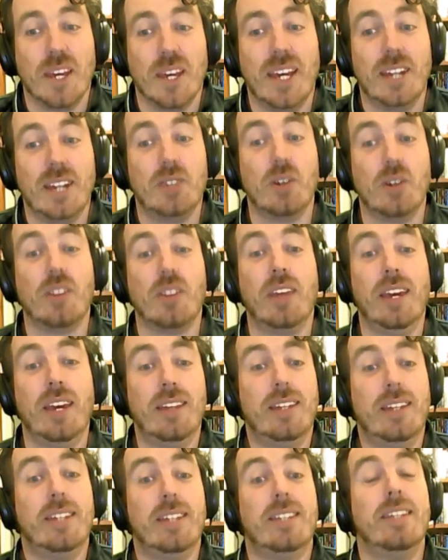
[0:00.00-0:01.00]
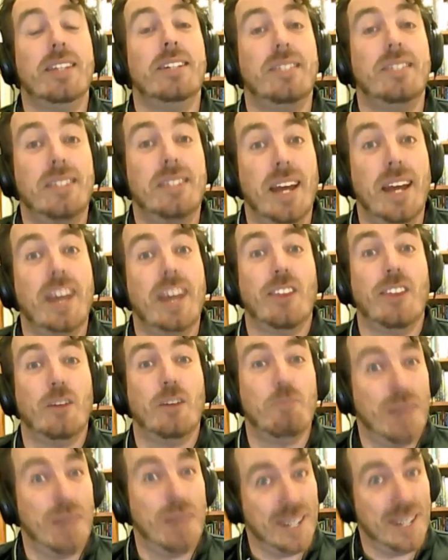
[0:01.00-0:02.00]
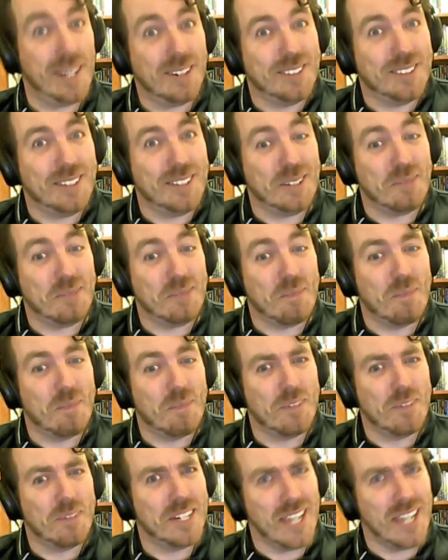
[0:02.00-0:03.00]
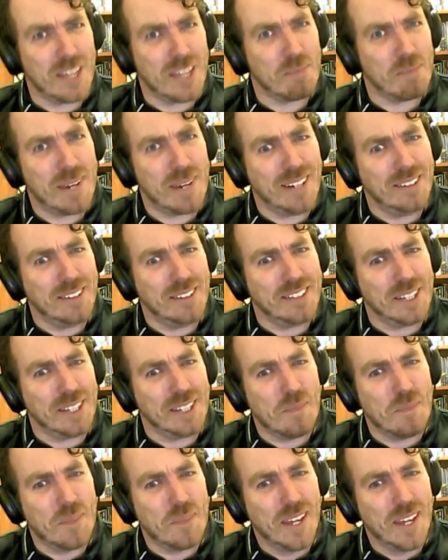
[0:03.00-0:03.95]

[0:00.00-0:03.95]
He took, he says, the death penalty. Death penalty.